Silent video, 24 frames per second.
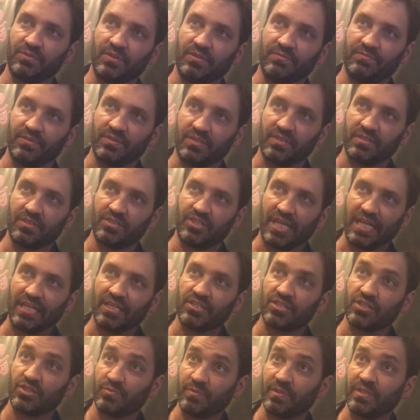different
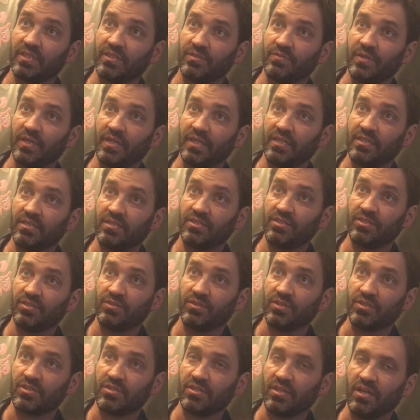challenges we did run into
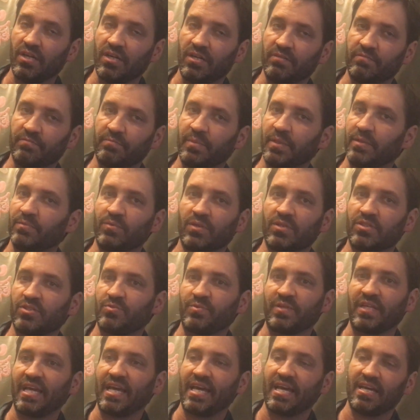to solve. But once
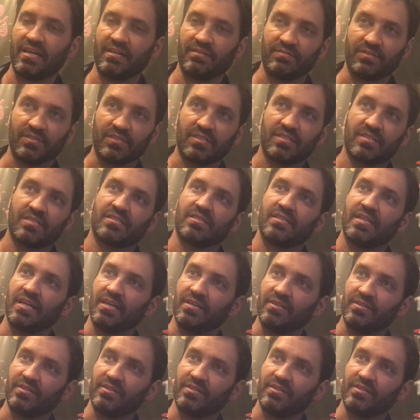we have, it's